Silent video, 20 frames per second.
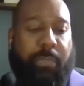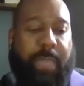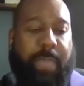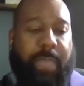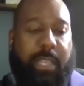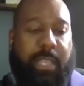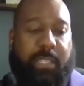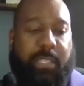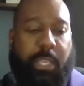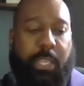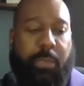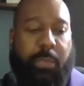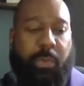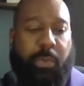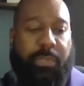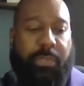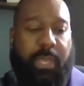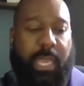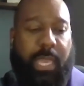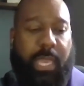that is in
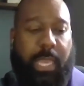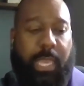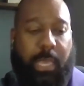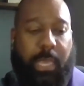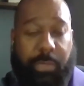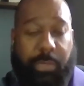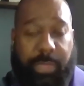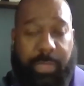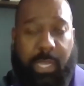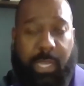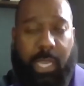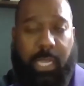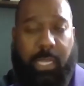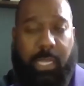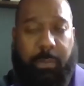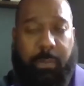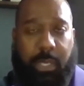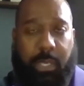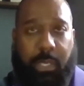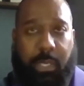with, within A
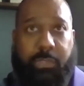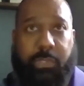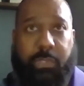D P is